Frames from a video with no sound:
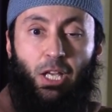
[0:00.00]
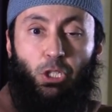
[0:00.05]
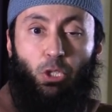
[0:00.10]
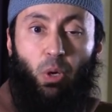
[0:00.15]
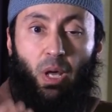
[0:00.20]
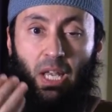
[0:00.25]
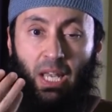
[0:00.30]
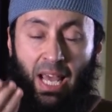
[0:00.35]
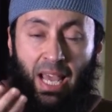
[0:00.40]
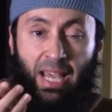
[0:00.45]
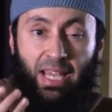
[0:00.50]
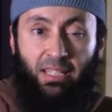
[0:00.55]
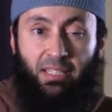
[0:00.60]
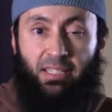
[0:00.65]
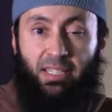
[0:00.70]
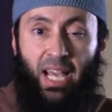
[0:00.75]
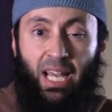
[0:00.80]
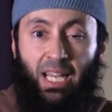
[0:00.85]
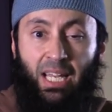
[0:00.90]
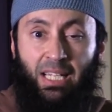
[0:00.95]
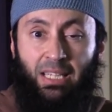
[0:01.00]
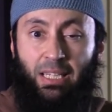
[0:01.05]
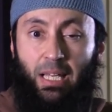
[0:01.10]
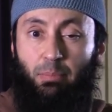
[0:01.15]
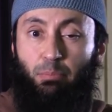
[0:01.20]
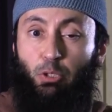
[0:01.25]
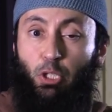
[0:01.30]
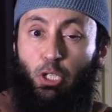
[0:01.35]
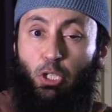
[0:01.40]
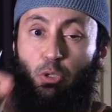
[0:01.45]
So Allah is telling
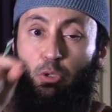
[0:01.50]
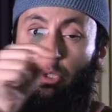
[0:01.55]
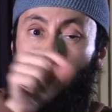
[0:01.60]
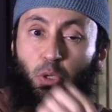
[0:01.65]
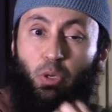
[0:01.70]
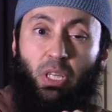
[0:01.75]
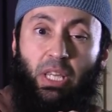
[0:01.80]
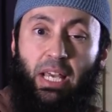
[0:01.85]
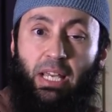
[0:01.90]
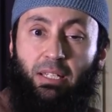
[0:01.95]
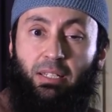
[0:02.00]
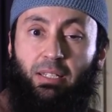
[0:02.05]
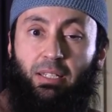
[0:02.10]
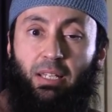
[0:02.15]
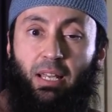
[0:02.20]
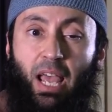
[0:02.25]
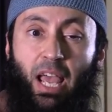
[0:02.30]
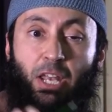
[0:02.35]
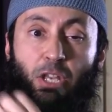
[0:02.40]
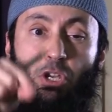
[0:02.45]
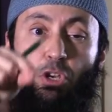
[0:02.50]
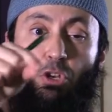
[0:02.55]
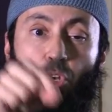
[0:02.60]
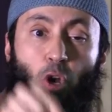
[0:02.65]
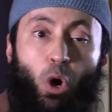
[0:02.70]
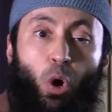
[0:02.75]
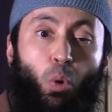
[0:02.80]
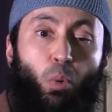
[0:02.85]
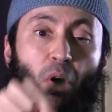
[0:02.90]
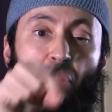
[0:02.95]
them, do you do this and you
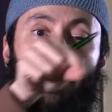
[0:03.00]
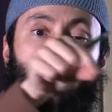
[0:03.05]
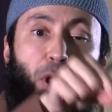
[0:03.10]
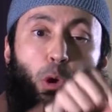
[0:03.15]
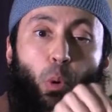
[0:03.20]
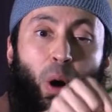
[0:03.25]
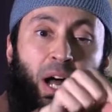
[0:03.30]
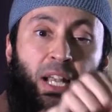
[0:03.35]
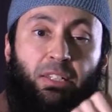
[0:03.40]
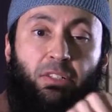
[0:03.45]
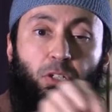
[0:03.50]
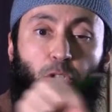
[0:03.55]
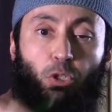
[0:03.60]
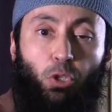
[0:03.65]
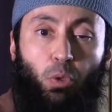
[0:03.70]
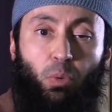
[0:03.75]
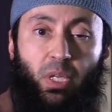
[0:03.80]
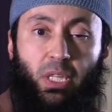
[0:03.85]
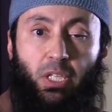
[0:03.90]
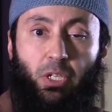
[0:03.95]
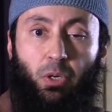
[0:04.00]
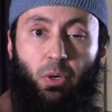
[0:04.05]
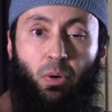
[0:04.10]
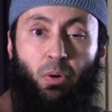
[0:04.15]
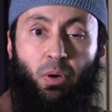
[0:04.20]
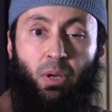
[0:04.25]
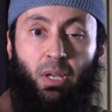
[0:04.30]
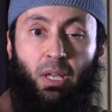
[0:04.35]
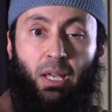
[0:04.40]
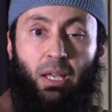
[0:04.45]
know what they want to do with
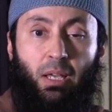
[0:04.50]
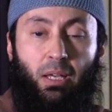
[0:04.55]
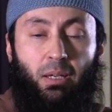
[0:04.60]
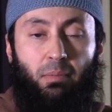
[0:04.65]
you?